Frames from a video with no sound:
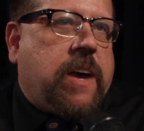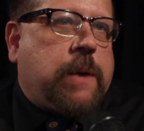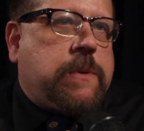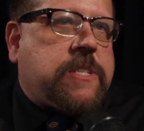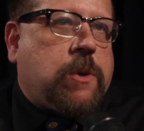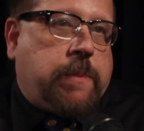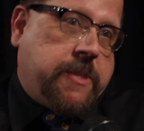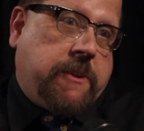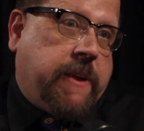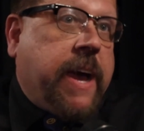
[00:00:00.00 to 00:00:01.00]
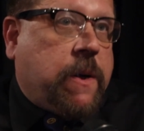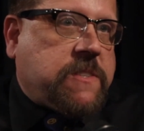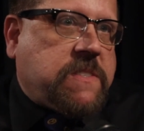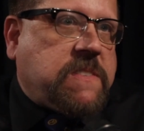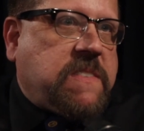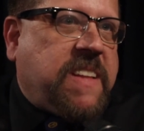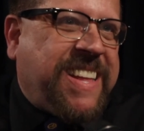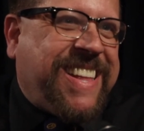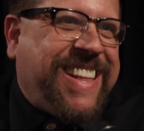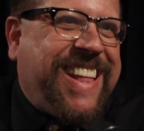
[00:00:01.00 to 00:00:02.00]
I would show up at their house.
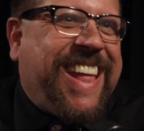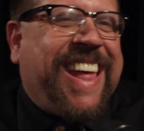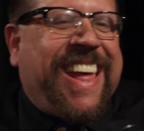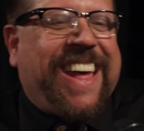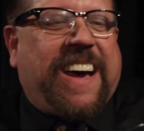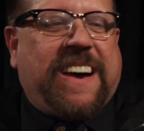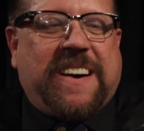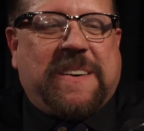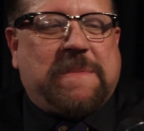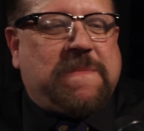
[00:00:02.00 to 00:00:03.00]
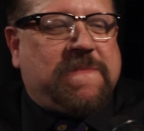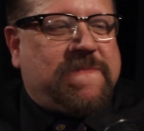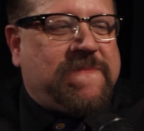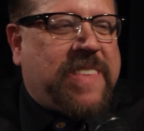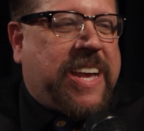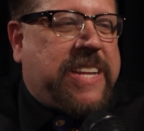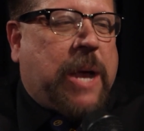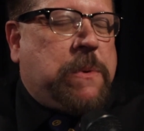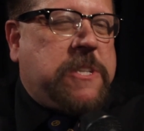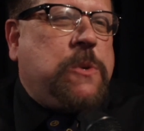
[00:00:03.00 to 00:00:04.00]

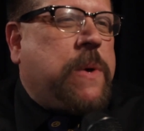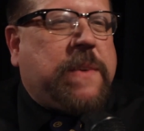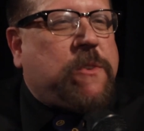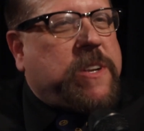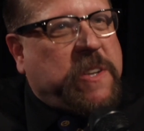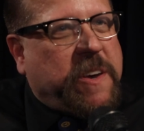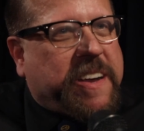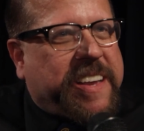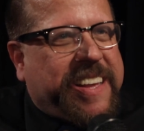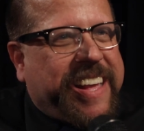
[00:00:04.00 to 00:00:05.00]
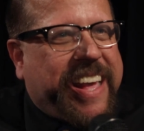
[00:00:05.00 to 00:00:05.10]
I would do whatever it took.